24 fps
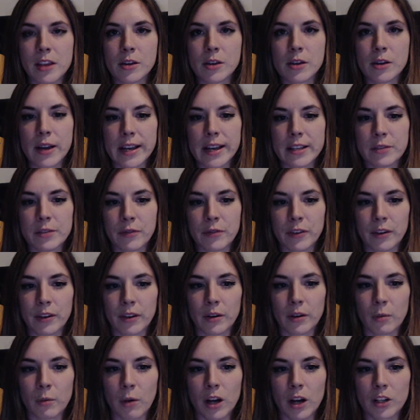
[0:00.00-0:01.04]
you guys
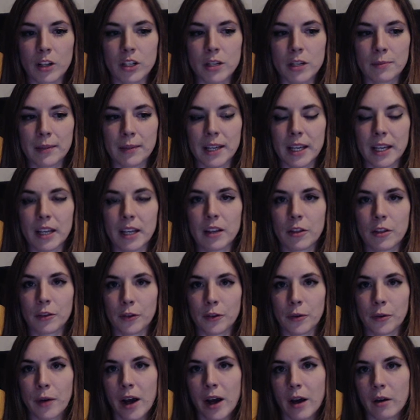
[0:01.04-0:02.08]
for watching me
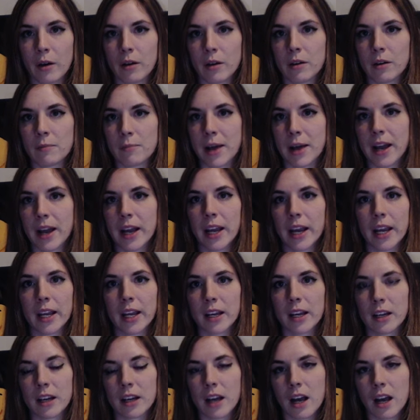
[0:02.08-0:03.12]
throughout my
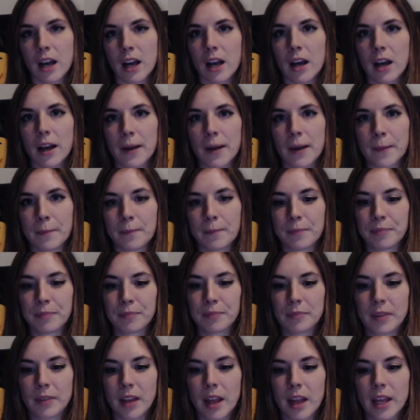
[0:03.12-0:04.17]

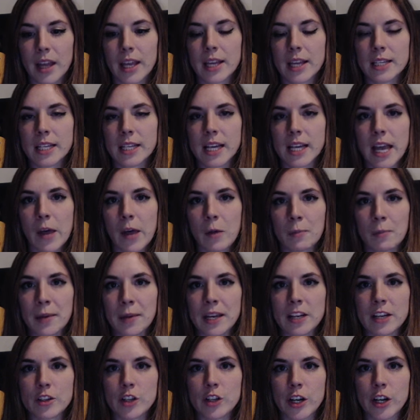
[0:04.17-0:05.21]
indie
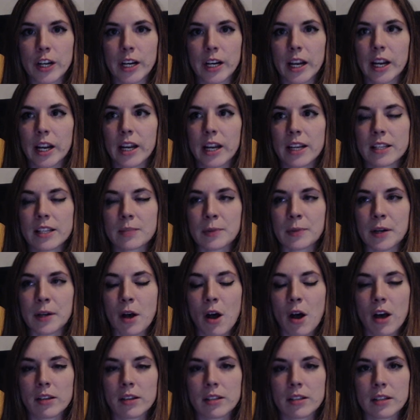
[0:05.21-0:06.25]
LP journey. It's been
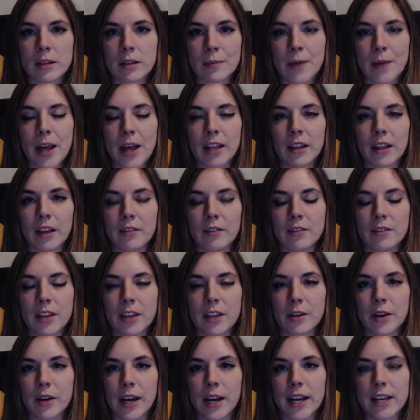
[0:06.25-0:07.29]
awesome. I love that
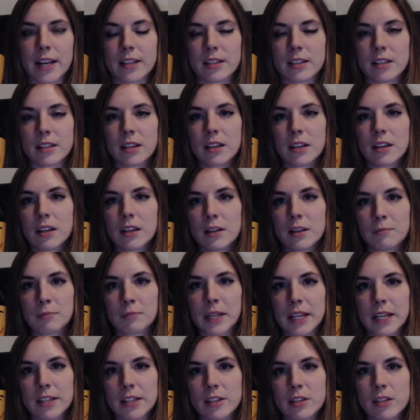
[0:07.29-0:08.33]
you guys
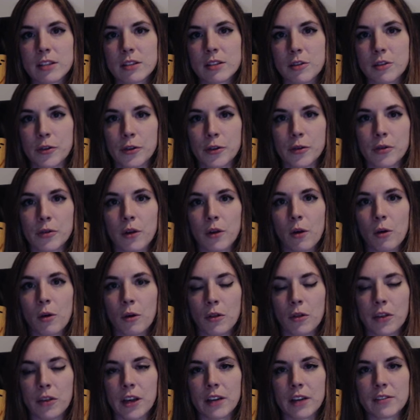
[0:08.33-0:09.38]
played through the whole
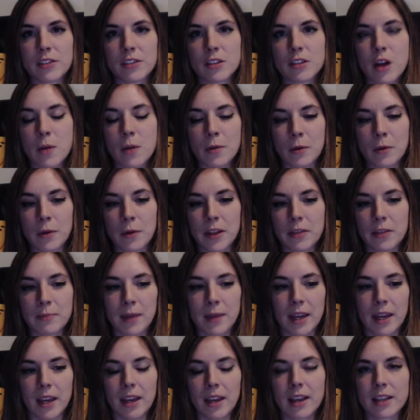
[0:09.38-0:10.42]
thing of Soma with
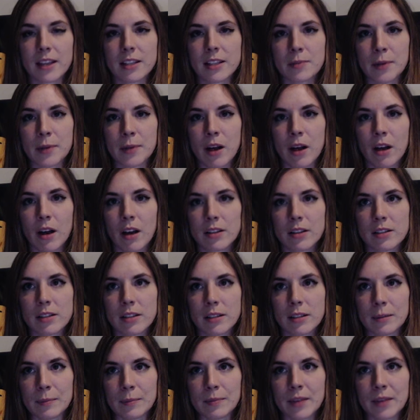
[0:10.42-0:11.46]
me. It's been
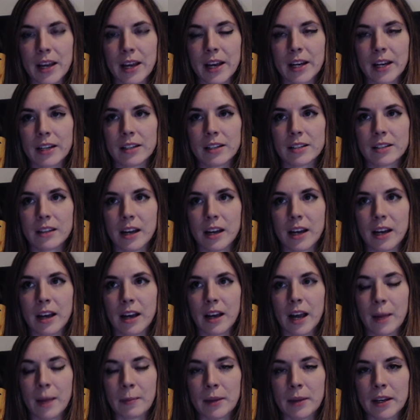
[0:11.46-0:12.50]
awesome, and
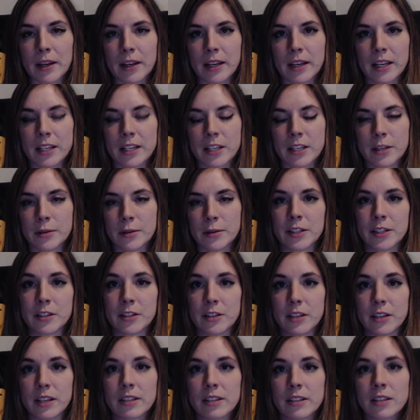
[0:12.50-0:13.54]
I plan on continuing to
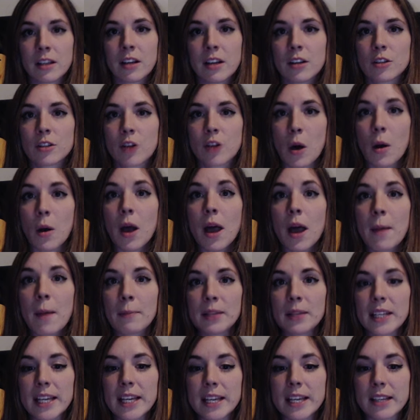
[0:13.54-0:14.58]
do this. So
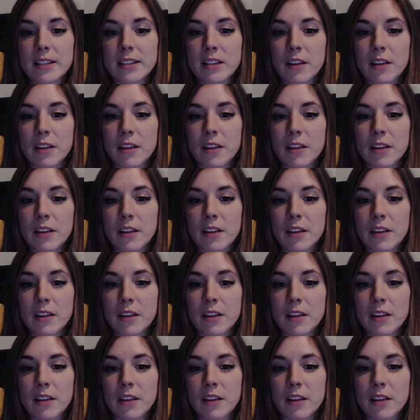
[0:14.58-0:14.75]
please